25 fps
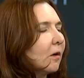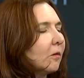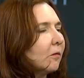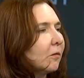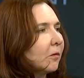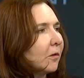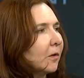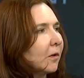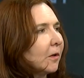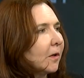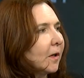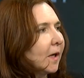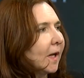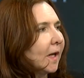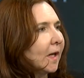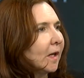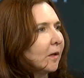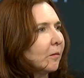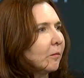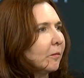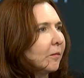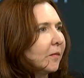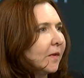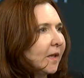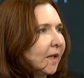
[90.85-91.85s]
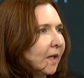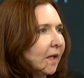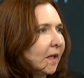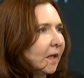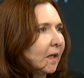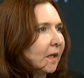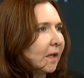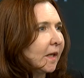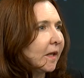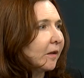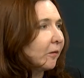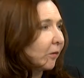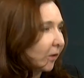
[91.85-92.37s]
the
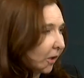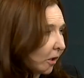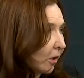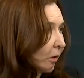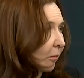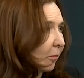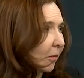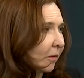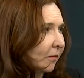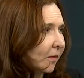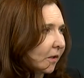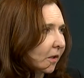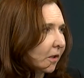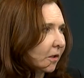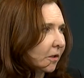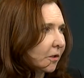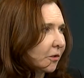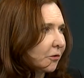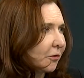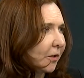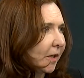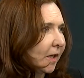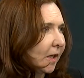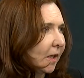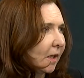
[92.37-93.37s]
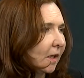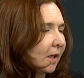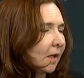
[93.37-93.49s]
income of the country.